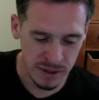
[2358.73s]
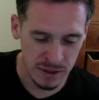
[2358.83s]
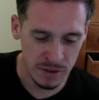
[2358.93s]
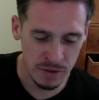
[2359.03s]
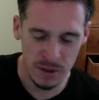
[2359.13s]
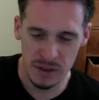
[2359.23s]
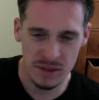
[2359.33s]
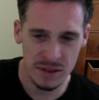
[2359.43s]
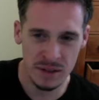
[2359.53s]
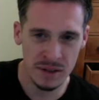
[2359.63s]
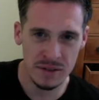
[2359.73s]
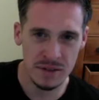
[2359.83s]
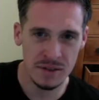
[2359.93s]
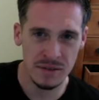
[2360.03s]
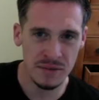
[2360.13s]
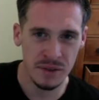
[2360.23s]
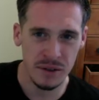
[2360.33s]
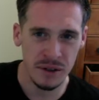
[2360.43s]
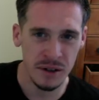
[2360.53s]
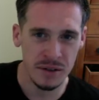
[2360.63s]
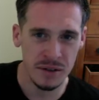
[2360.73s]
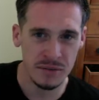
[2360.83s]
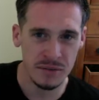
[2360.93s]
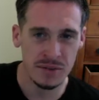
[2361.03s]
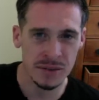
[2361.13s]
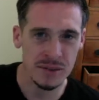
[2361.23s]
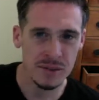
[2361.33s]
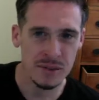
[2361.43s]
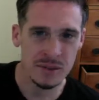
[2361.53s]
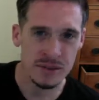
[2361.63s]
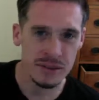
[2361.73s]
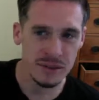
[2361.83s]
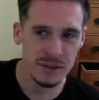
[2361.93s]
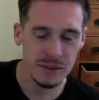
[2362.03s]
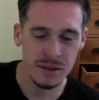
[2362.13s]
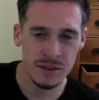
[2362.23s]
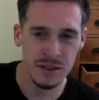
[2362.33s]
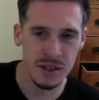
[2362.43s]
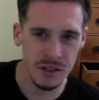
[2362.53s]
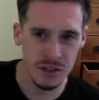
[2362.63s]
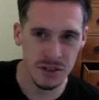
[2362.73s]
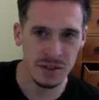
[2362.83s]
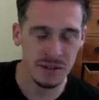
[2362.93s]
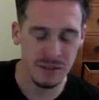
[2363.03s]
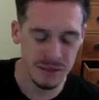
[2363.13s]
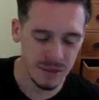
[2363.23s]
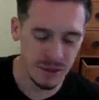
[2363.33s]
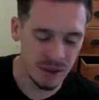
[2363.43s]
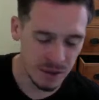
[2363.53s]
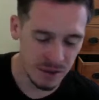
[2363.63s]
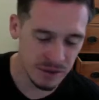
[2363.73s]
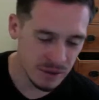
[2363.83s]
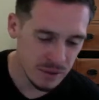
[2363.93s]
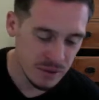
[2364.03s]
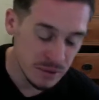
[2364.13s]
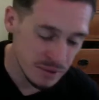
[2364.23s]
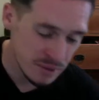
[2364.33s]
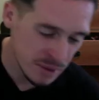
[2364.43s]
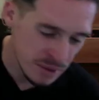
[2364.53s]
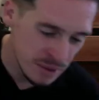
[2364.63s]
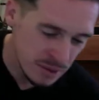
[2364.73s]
creates kind of attention than anything else, and